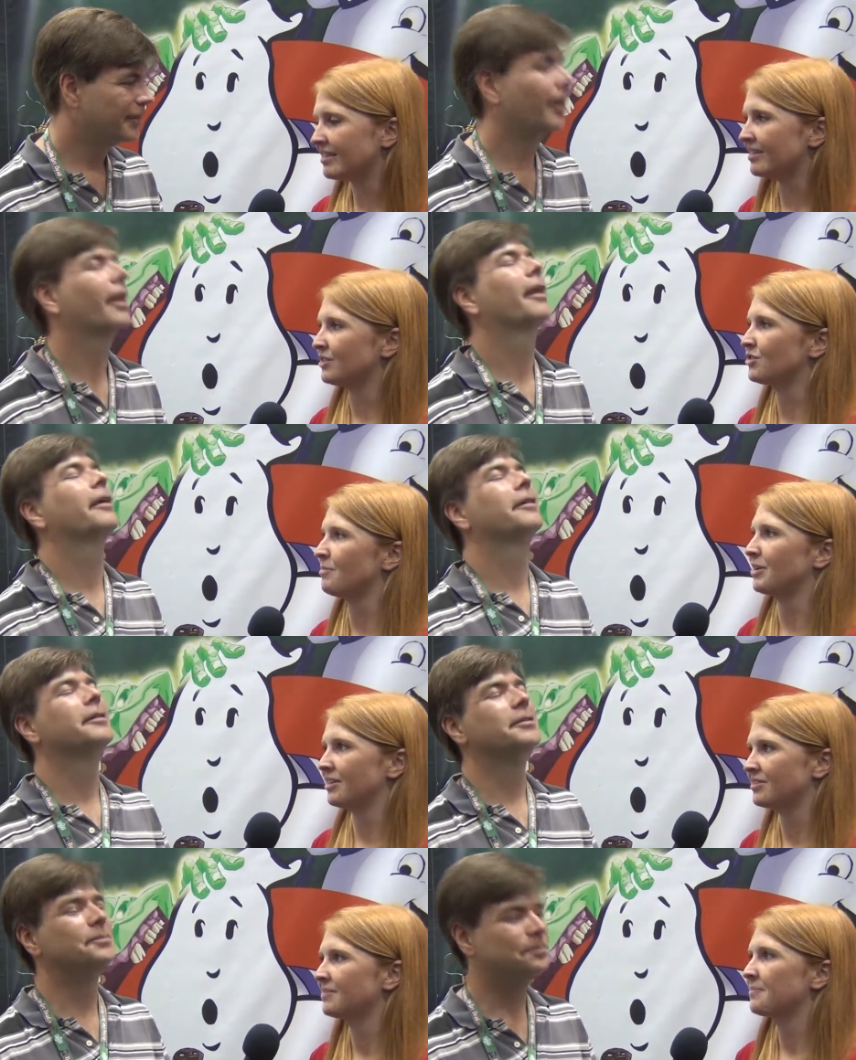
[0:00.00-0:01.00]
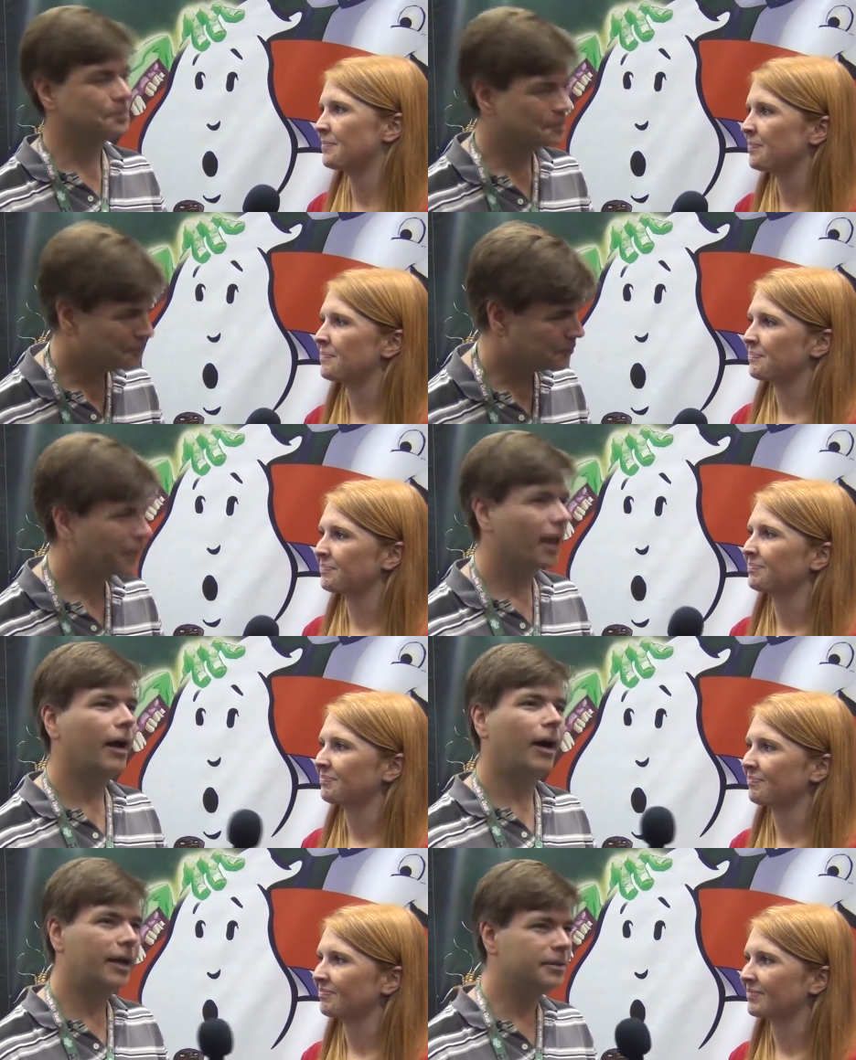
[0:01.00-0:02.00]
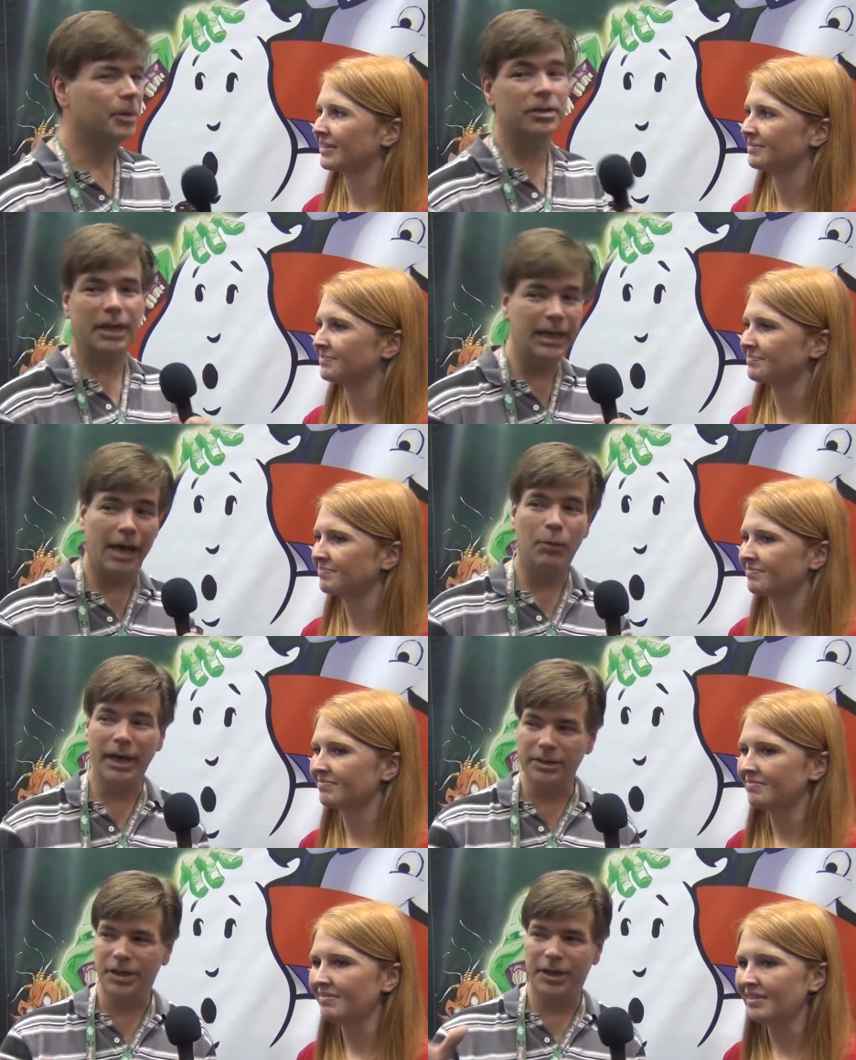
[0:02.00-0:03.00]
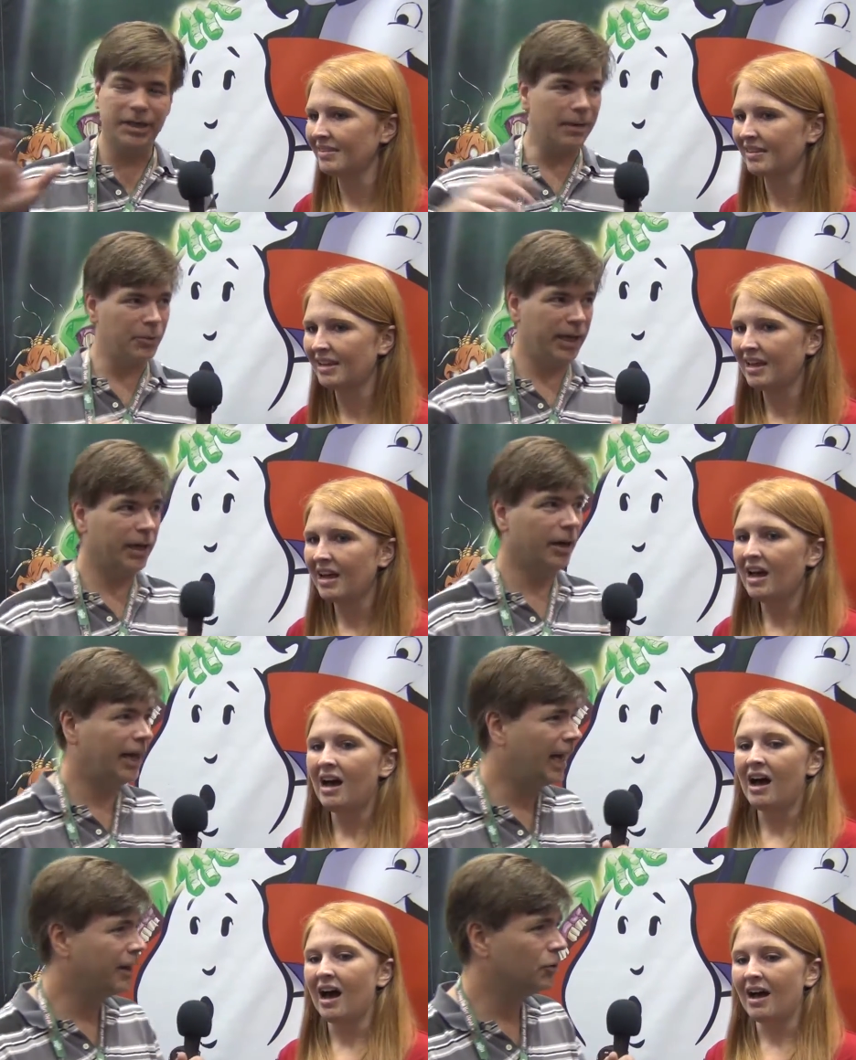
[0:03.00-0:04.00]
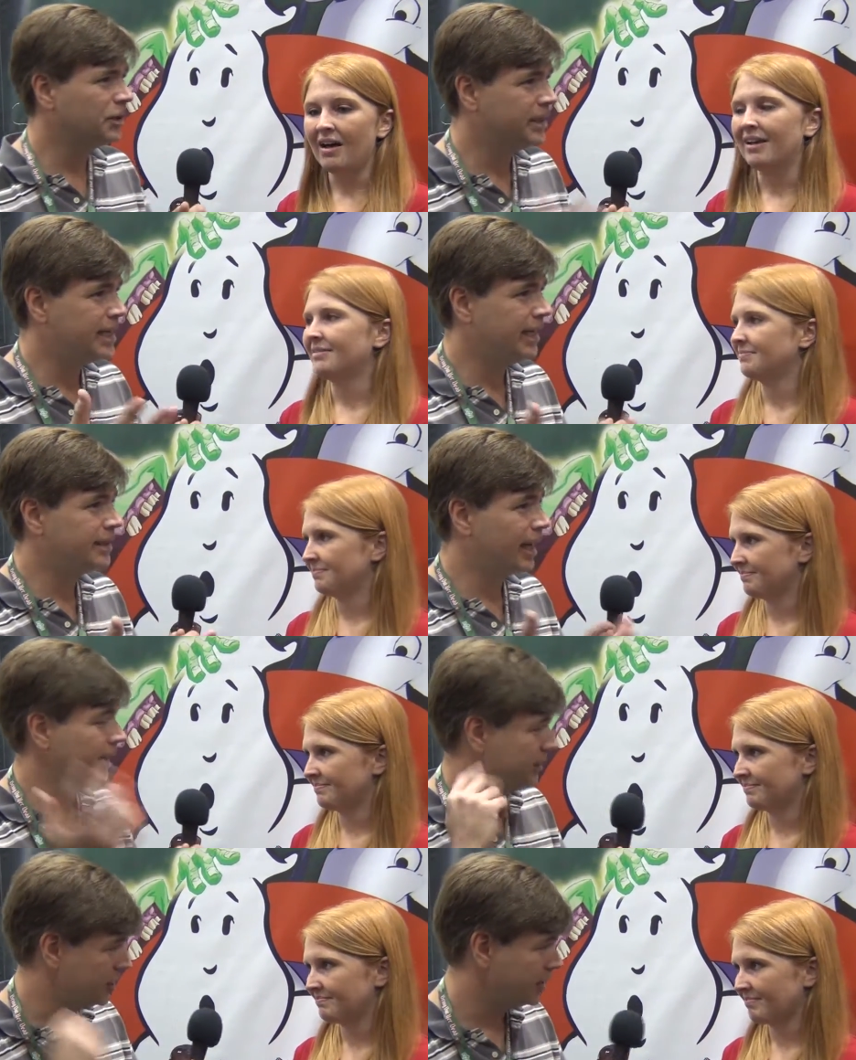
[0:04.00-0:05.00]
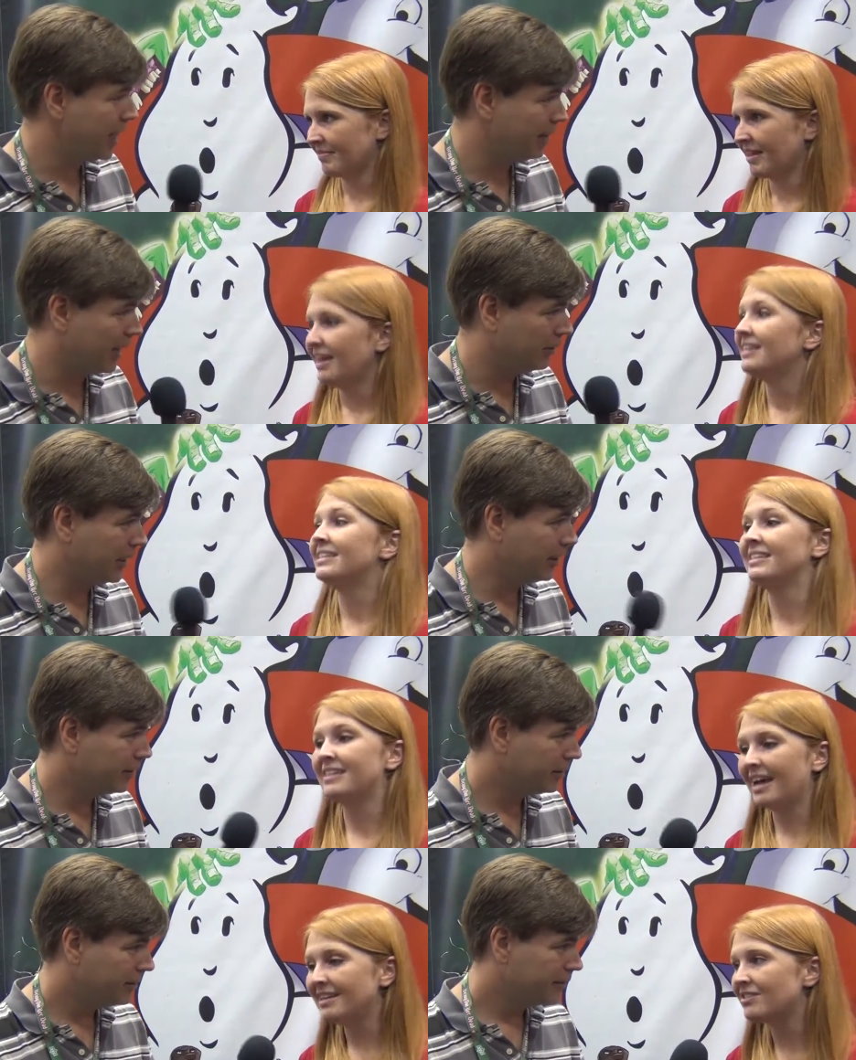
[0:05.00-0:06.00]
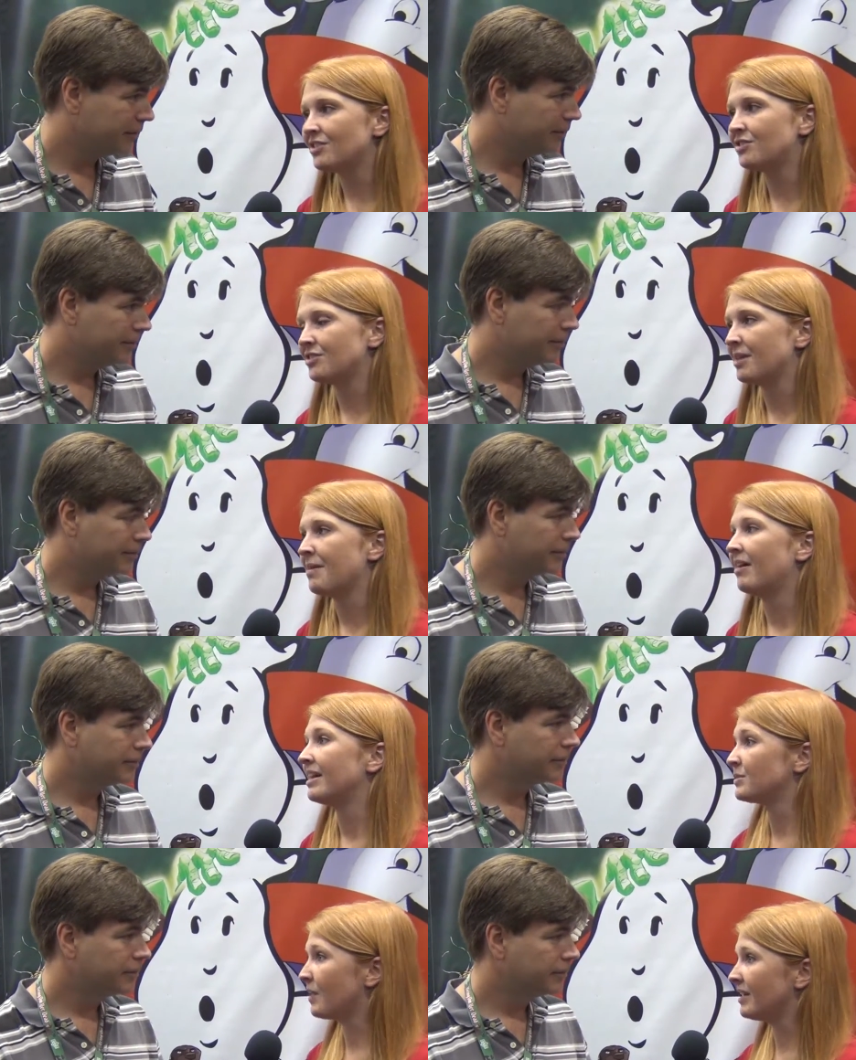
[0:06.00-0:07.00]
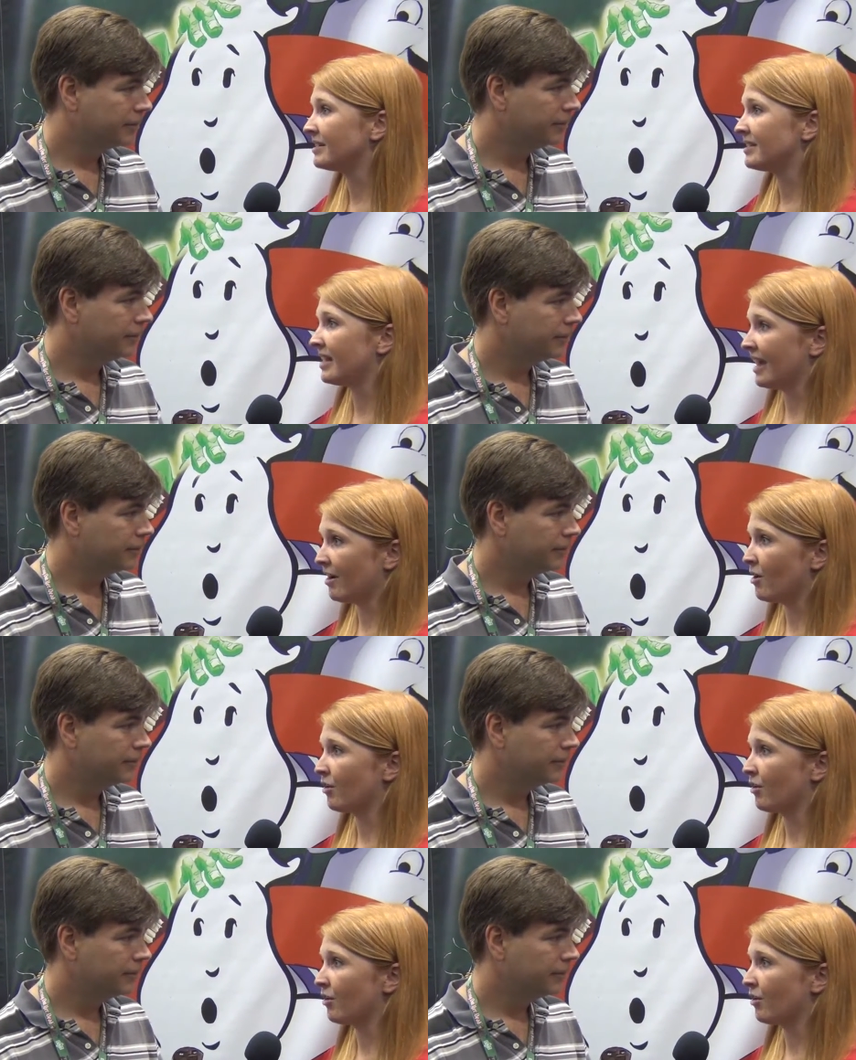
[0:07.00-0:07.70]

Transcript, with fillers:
Speaker 1: to the distributors.
Speaker 2: Awesome. awesome. Now, what else are you demoing here? And I know Teen Titans just came out, right? Teen
Speaker 1: Titans has just come out, as well as the Arrow